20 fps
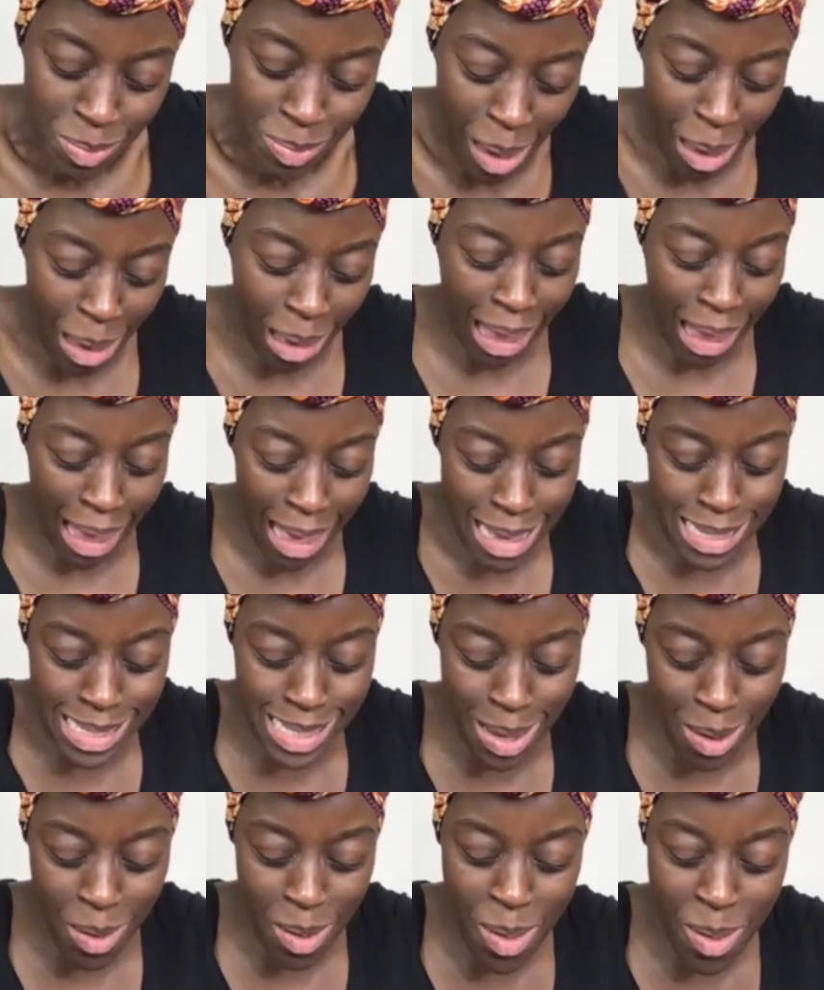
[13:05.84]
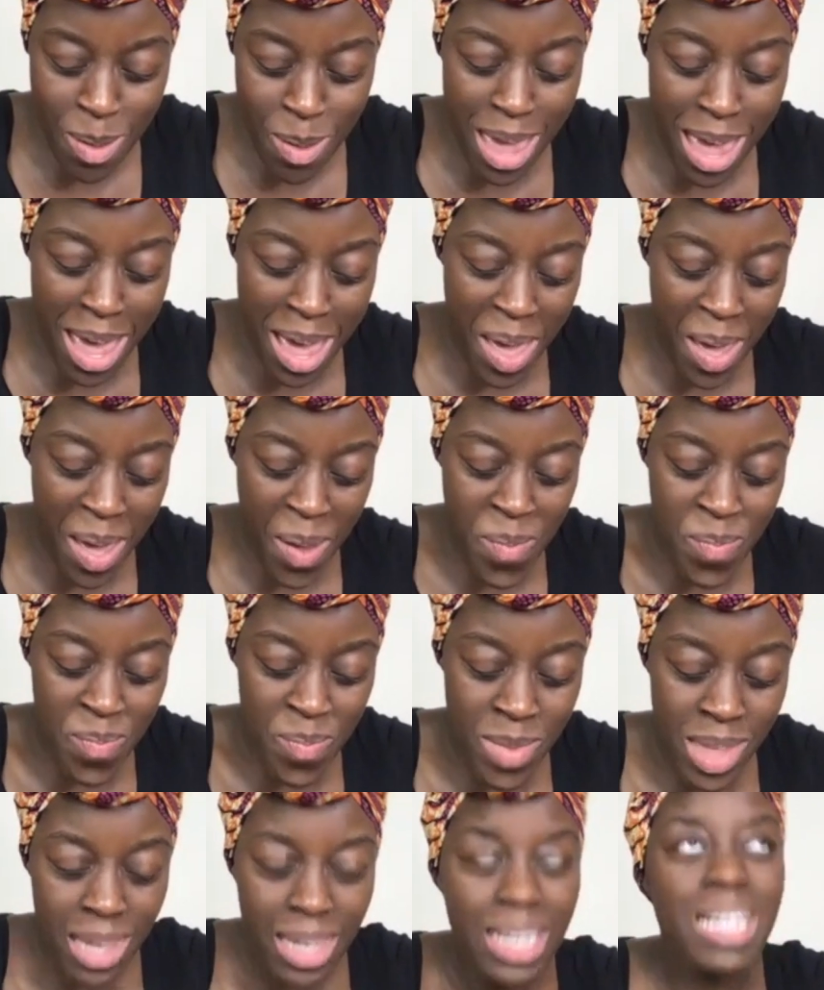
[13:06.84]
Okay, so
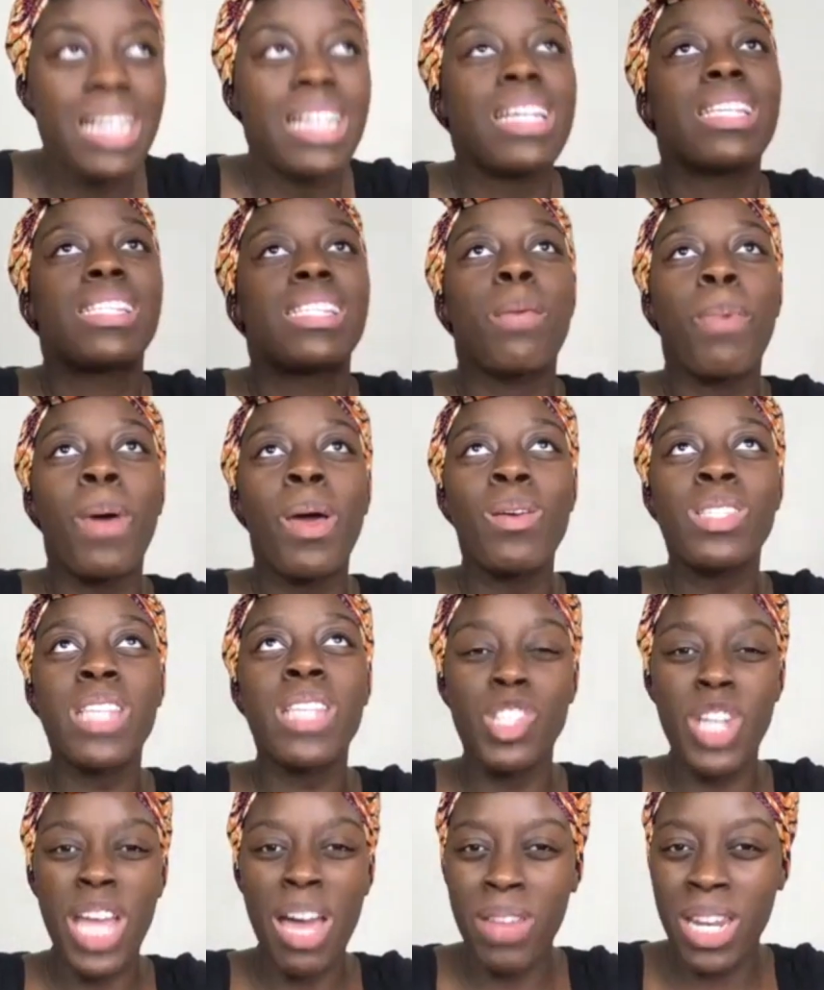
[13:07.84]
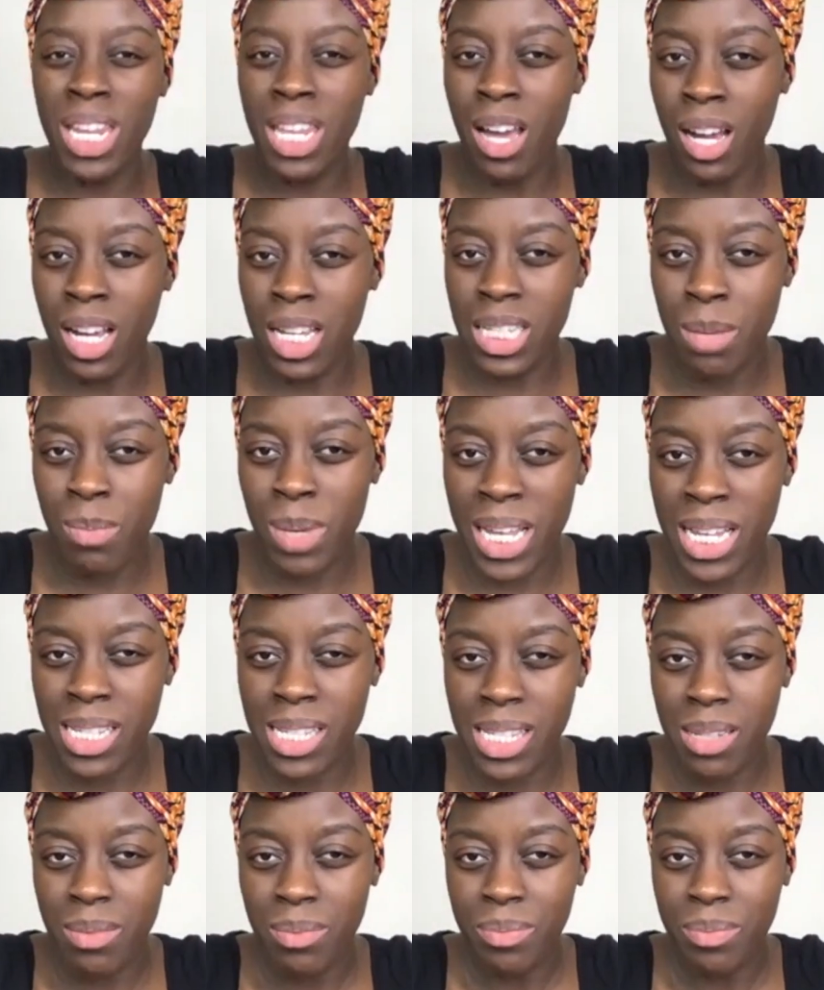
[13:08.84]
suppose, do you have any younger siblings?